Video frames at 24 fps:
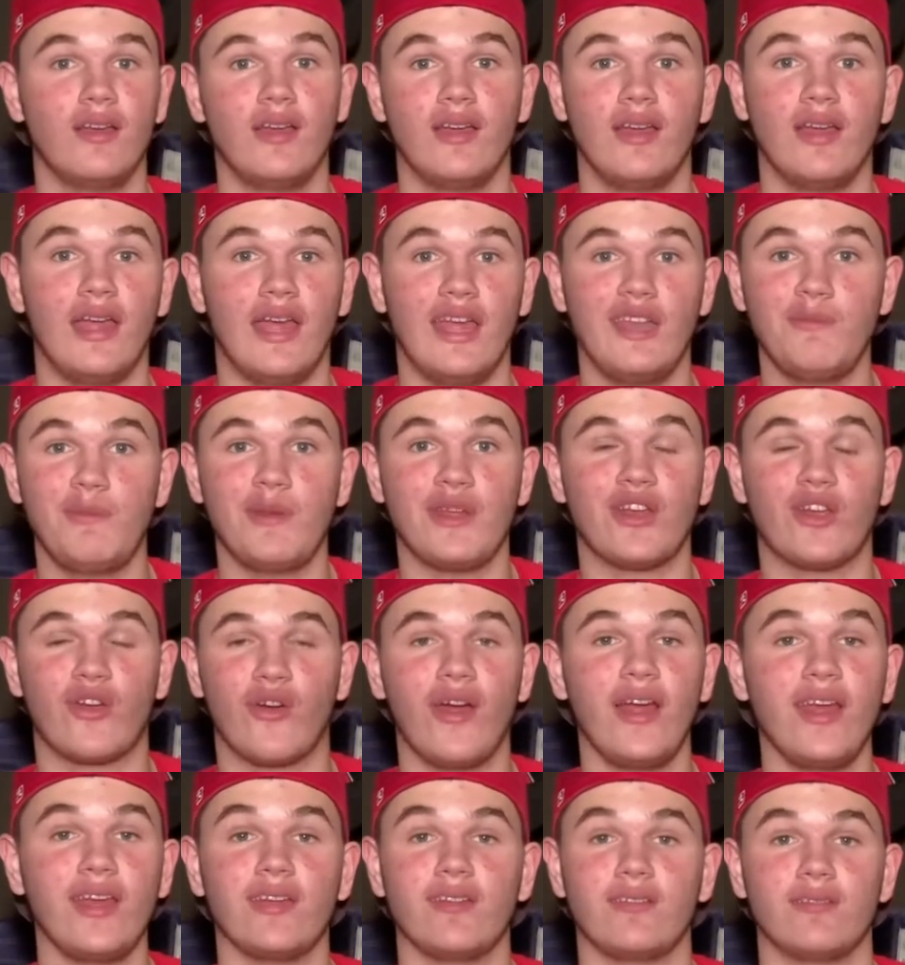it'd be
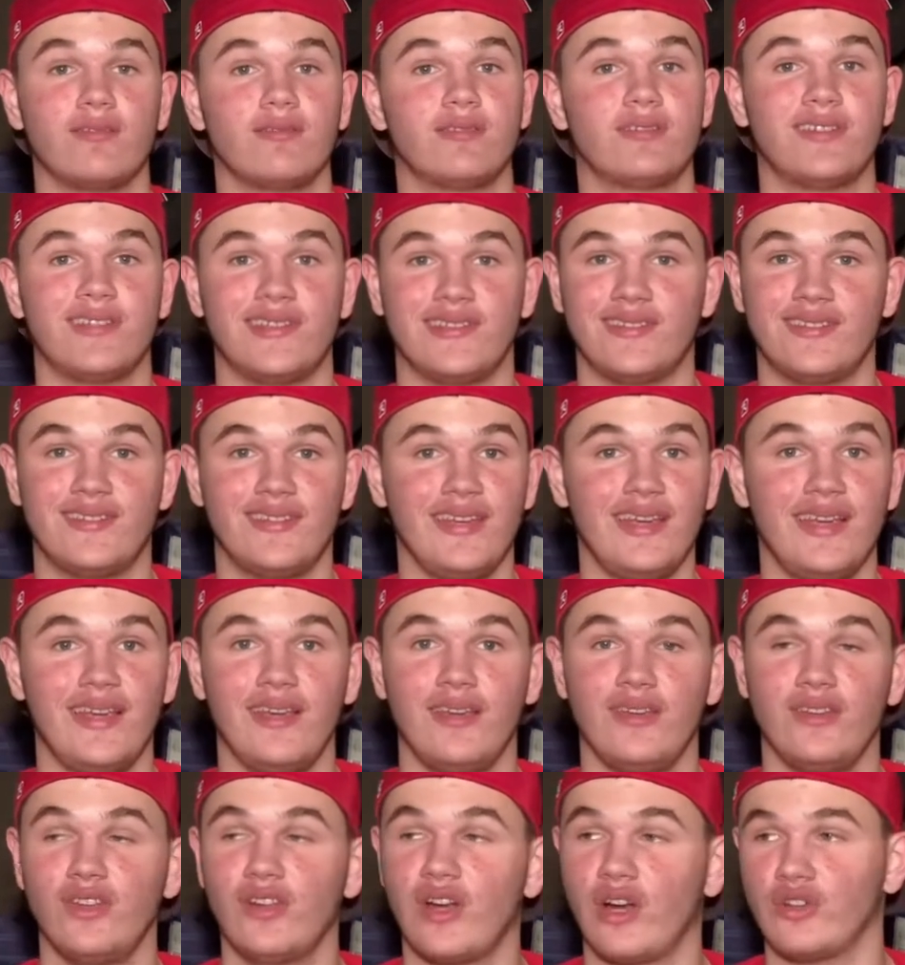great to
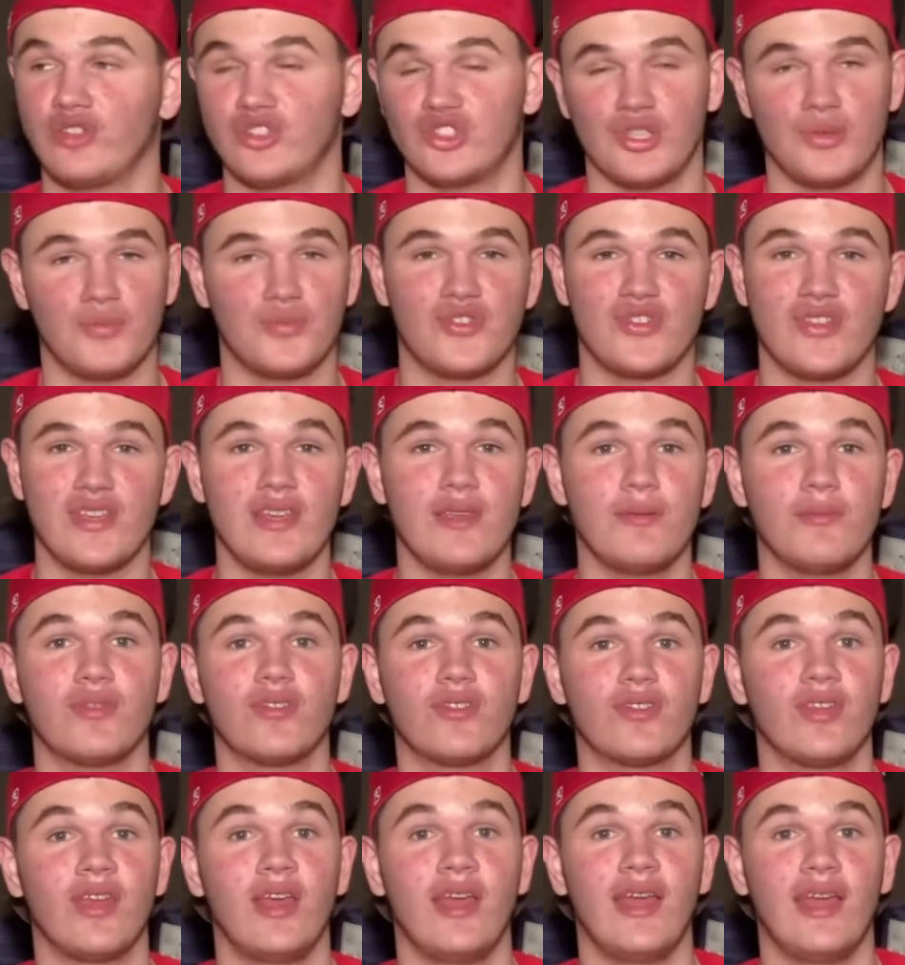see, some
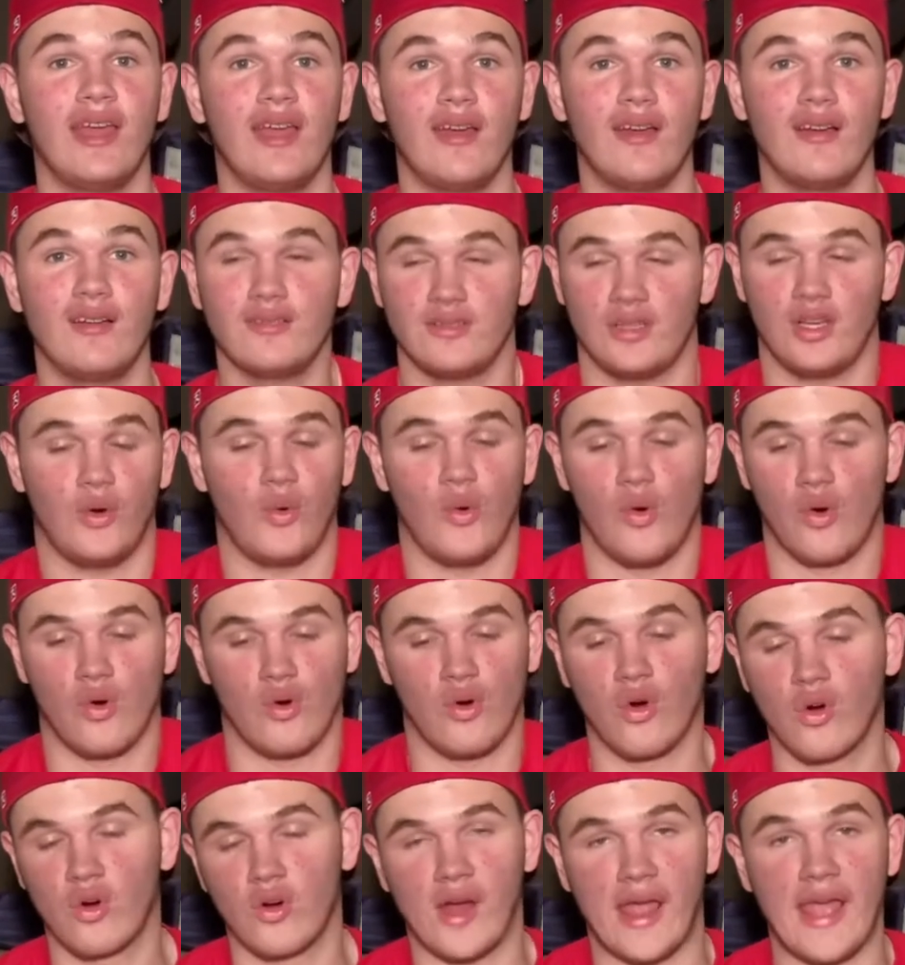teams
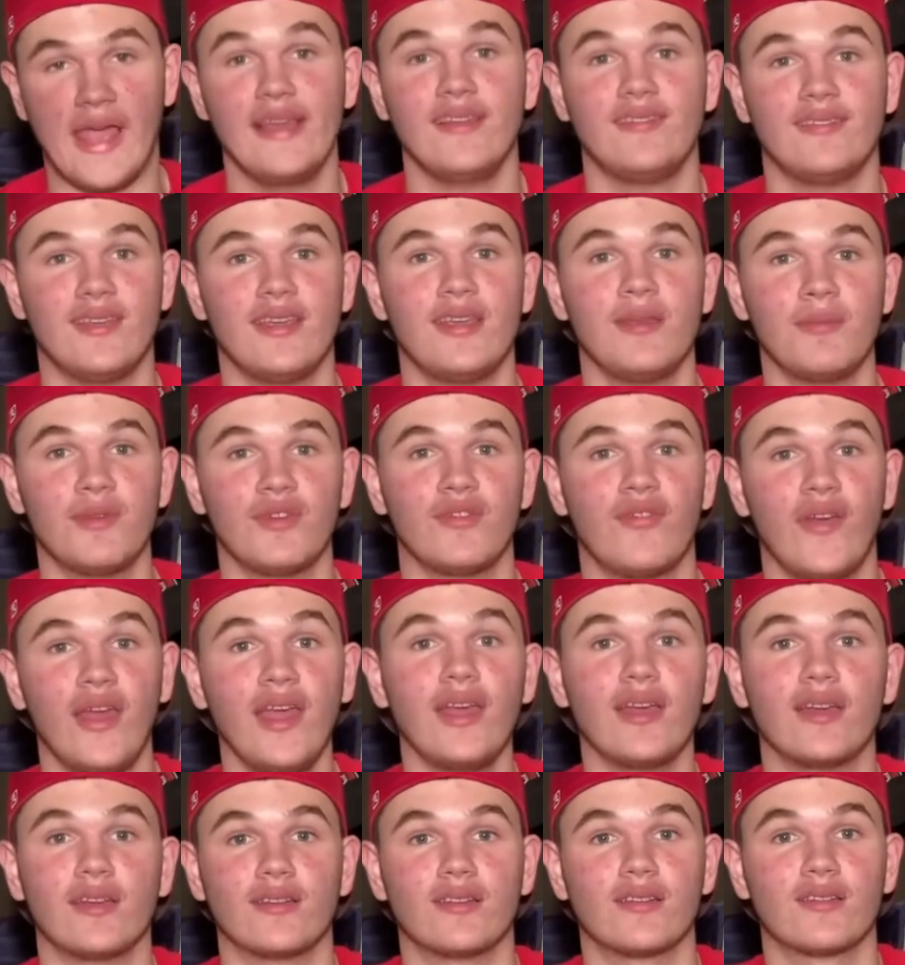or a team in
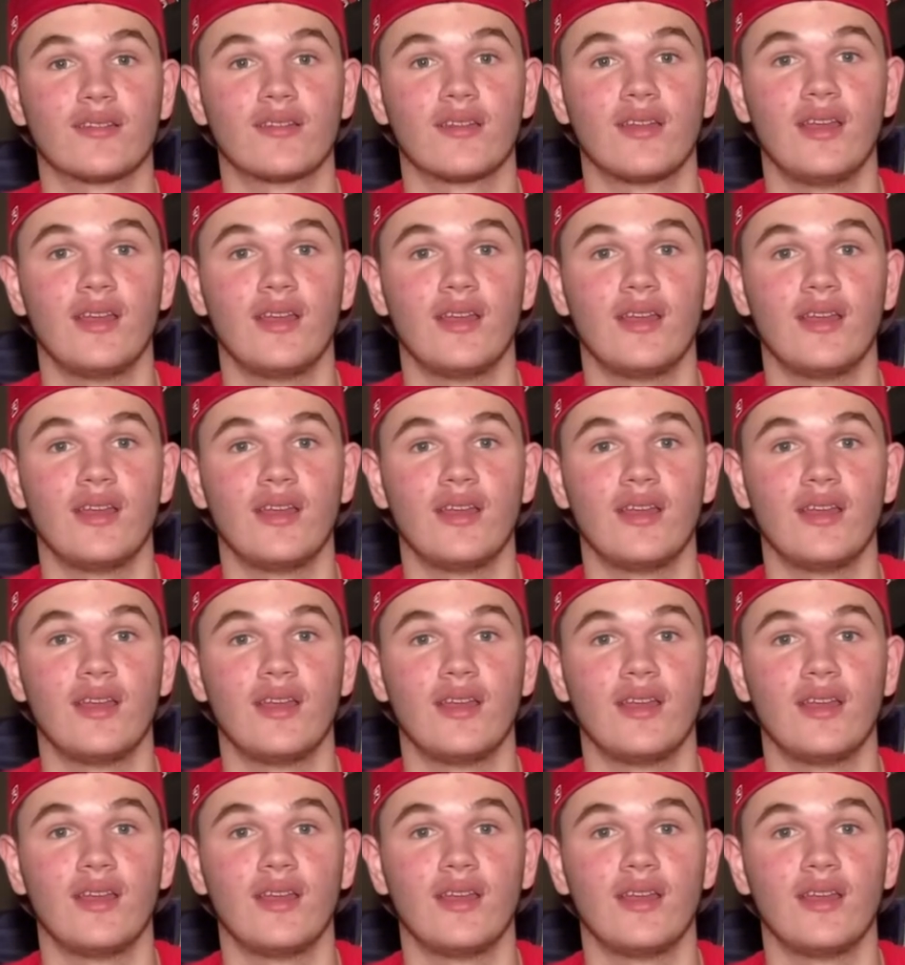Vegas.